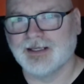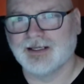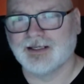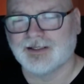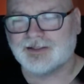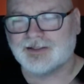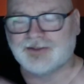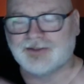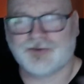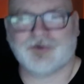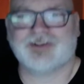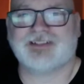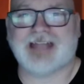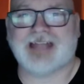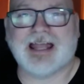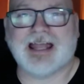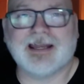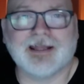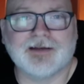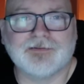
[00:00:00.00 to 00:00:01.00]
Chris
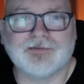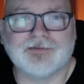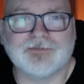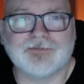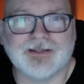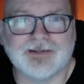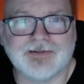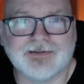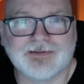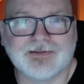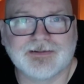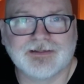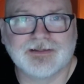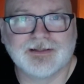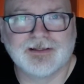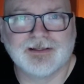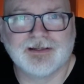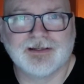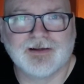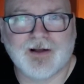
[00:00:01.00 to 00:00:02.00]
Tanev is
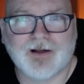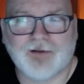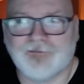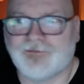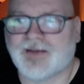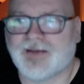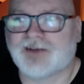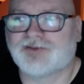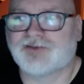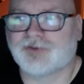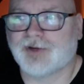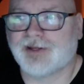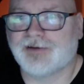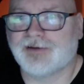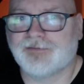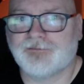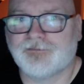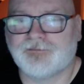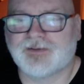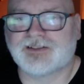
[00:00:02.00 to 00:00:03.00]
a
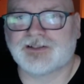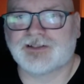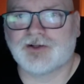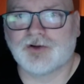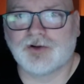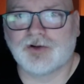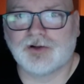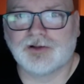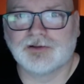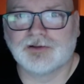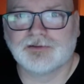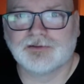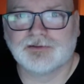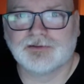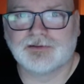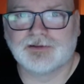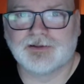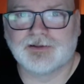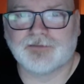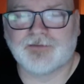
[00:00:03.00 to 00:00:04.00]
veteran physical
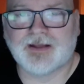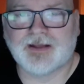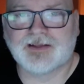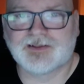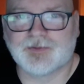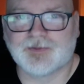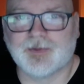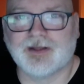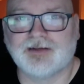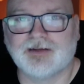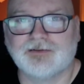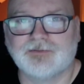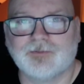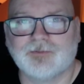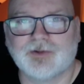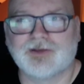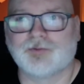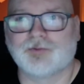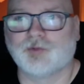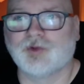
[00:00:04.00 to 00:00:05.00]
defenseman
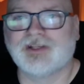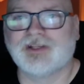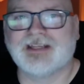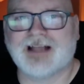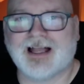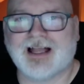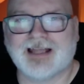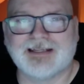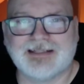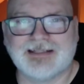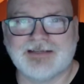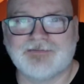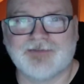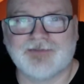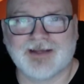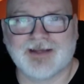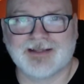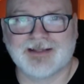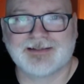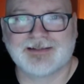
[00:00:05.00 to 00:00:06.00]
with a really high
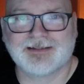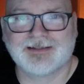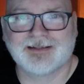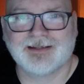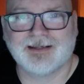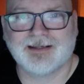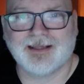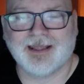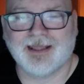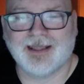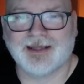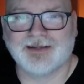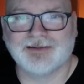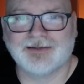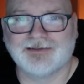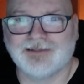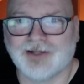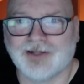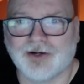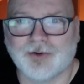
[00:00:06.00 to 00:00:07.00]
defense
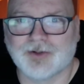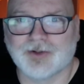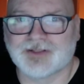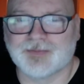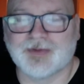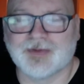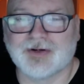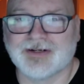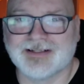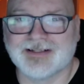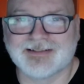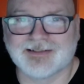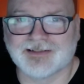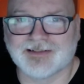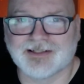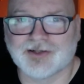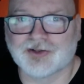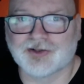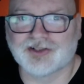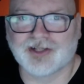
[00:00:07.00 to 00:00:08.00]
and, experience and
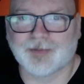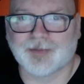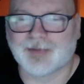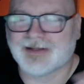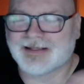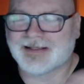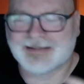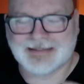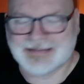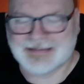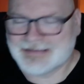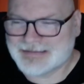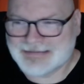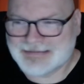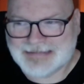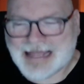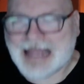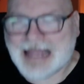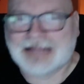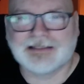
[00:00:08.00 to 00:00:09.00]
leadership. And he's
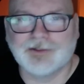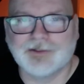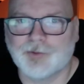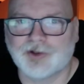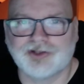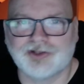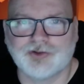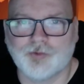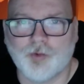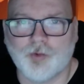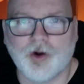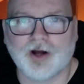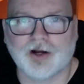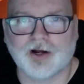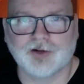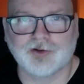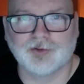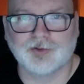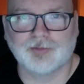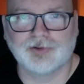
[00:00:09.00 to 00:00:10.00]
exactly what you want
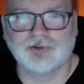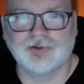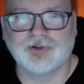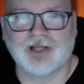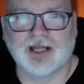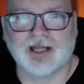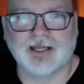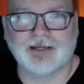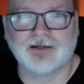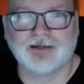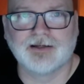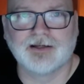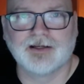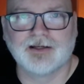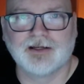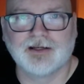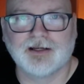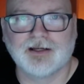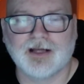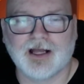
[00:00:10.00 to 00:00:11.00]
on your blue line
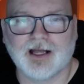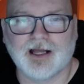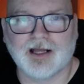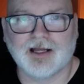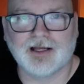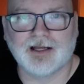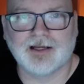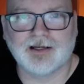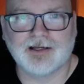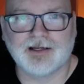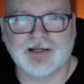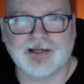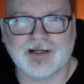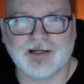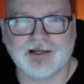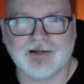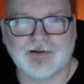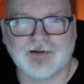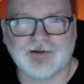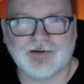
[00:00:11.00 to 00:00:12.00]

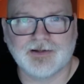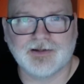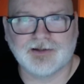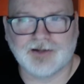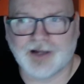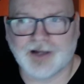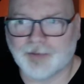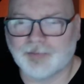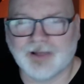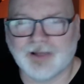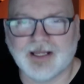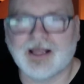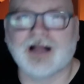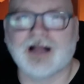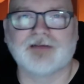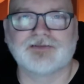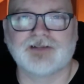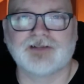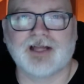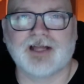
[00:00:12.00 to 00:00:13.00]
come
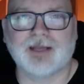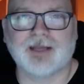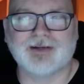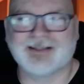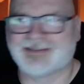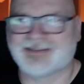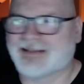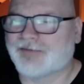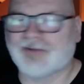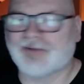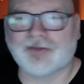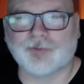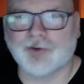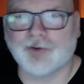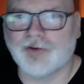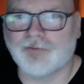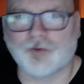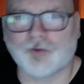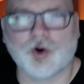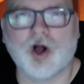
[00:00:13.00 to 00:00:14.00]
playoff time. And he's 73
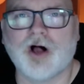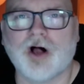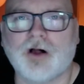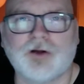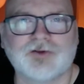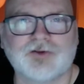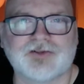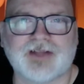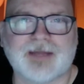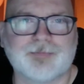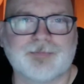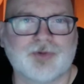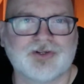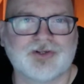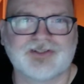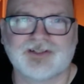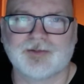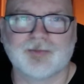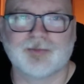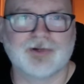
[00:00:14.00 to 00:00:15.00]
overall. So that
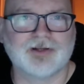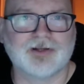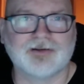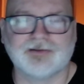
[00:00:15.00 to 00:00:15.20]
puts him on,